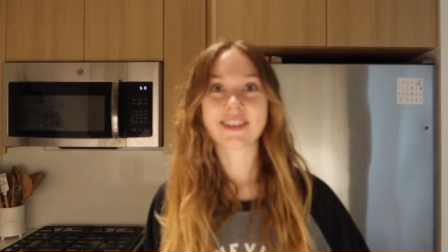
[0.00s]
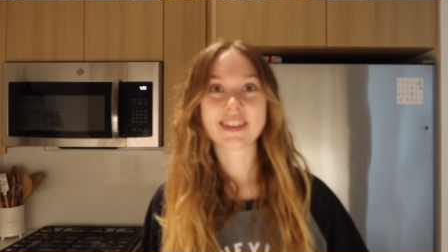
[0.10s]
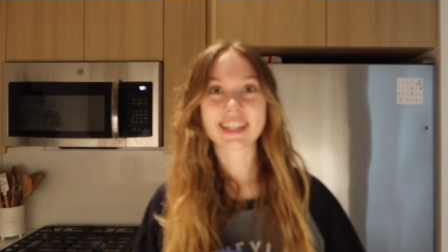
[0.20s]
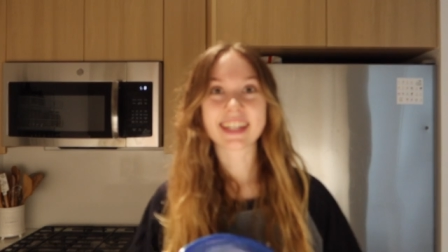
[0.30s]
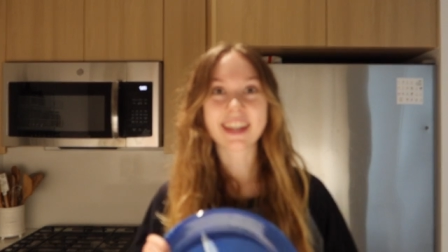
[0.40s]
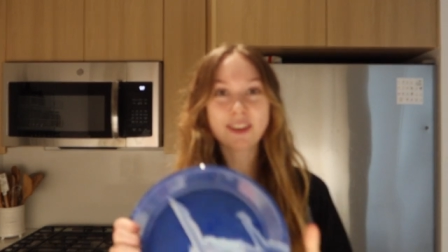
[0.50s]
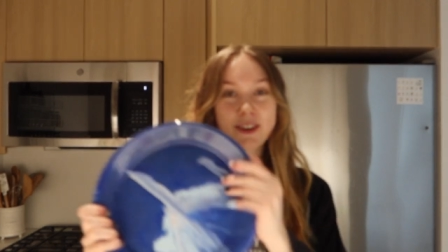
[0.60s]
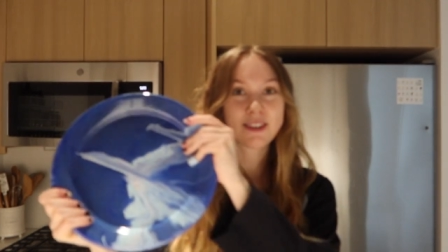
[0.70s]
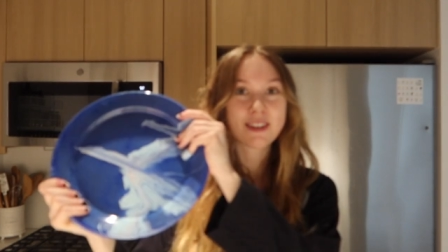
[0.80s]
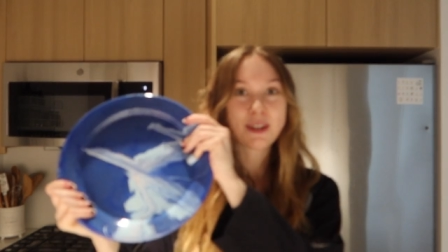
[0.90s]
We're using
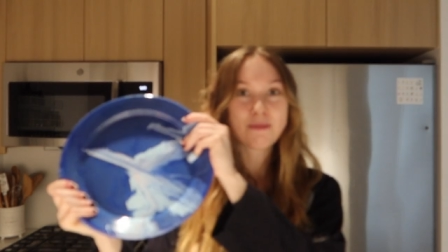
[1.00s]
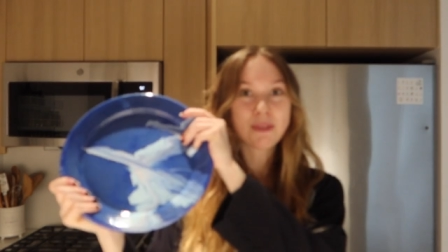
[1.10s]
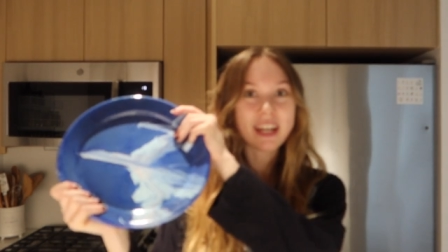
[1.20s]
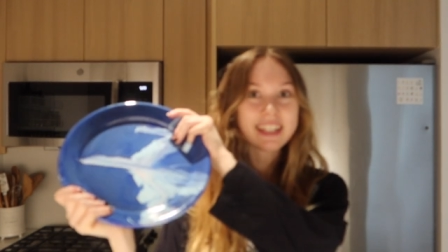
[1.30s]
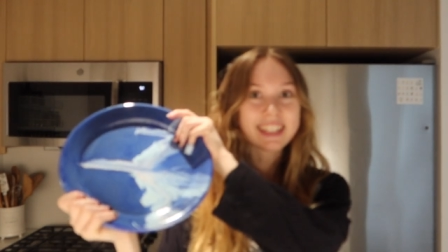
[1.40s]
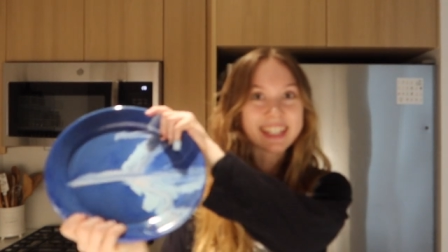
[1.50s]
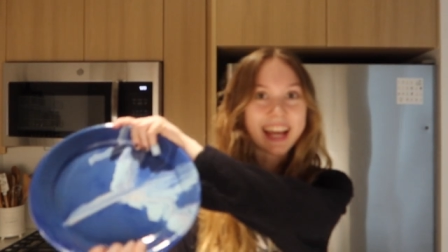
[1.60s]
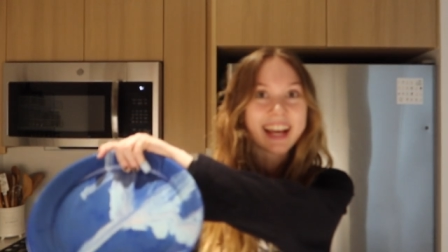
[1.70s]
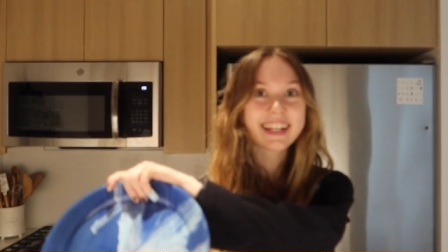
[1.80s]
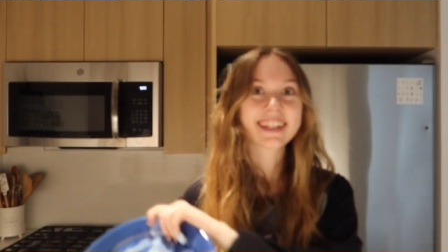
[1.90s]
another new plate
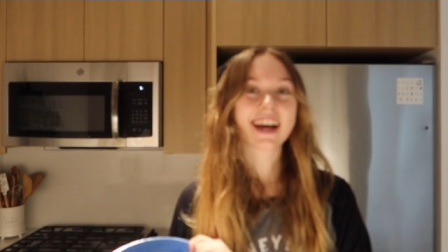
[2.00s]
tonight.